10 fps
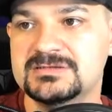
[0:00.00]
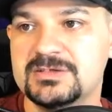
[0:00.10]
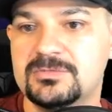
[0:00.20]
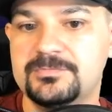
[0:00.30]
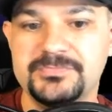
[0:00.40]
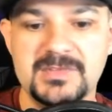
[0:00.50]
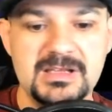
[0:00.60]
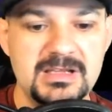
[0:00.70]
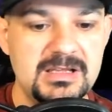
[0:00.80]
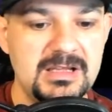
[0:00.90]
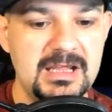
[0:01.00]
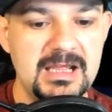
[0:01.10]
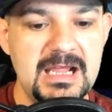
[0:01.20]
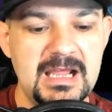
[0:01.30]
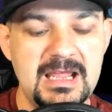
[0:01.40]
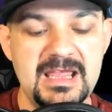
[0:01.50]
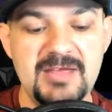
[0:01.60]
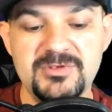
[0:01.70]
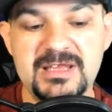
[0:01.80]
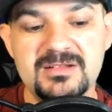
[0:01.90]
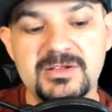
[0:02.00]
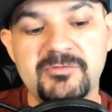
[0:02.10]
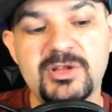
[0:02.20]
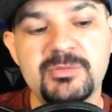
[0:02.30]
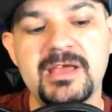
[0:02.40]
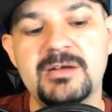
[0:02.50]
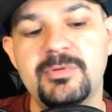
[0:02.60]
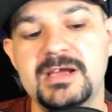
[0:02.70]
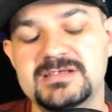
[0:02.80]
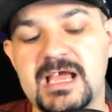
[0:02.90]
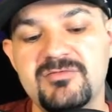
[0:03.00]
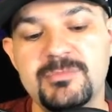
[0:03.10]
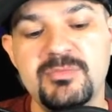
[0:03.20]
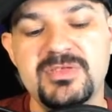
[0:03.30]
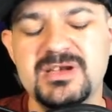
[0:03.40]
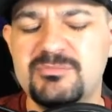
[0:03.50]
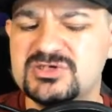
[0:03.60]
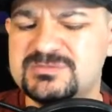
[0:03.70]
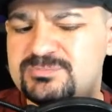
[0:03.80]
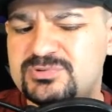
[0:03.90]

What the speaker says: So if we look at my Enterprise, I remember the numbers